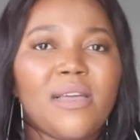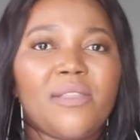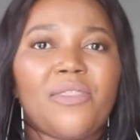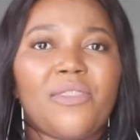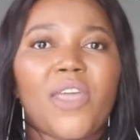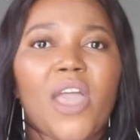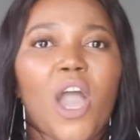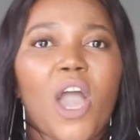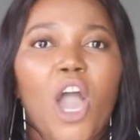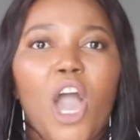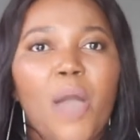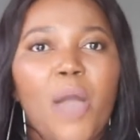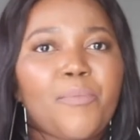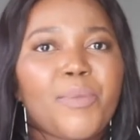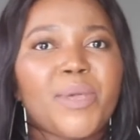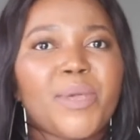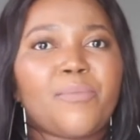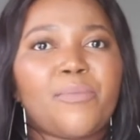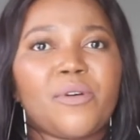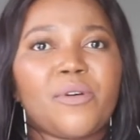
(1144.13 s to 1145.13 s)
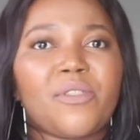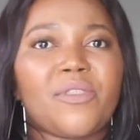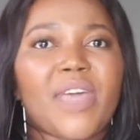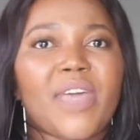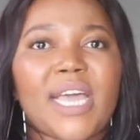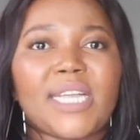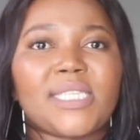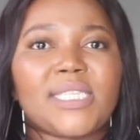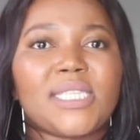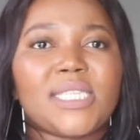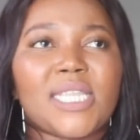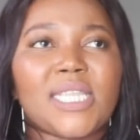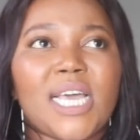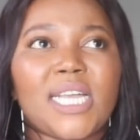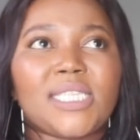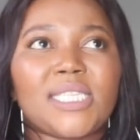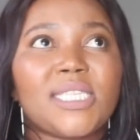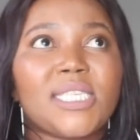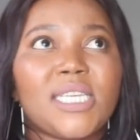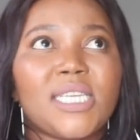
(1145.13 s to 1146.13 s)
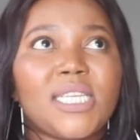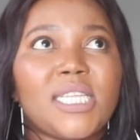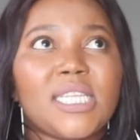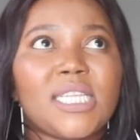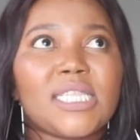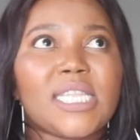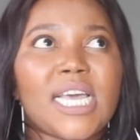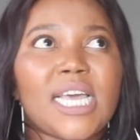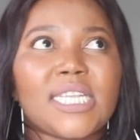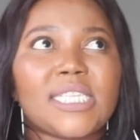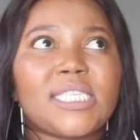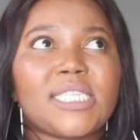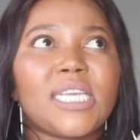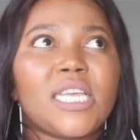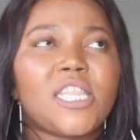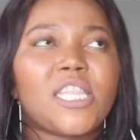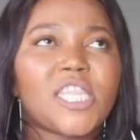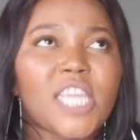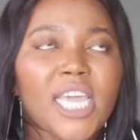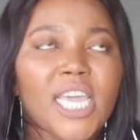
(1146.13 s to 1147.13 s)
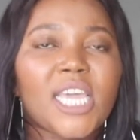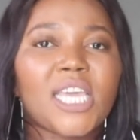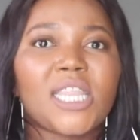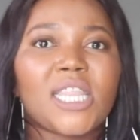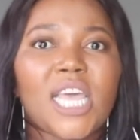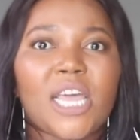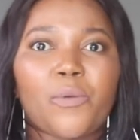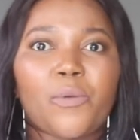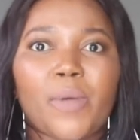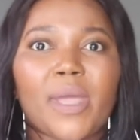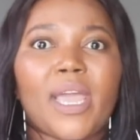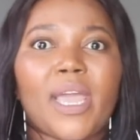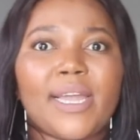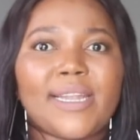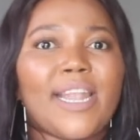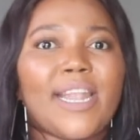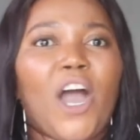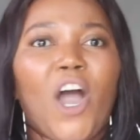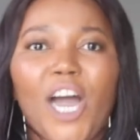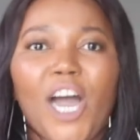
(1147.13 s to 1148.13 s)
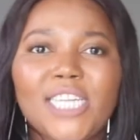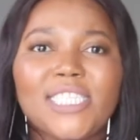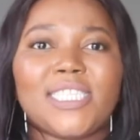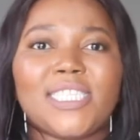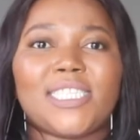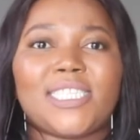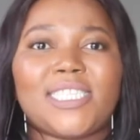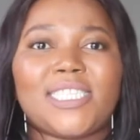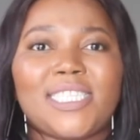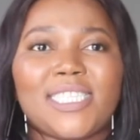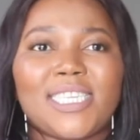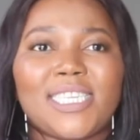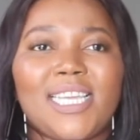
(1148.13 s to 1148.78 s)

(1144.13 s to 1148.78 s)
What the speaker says: There are people that think in that way and aren't,